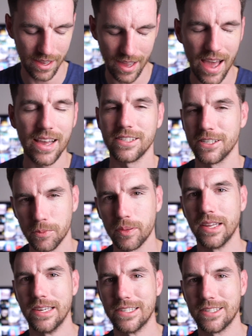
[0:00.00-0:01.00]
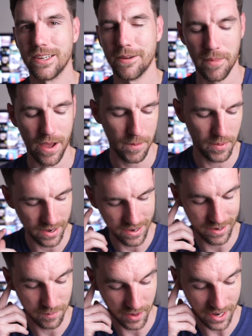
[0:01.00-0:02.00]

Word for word: it has its place in my opinion.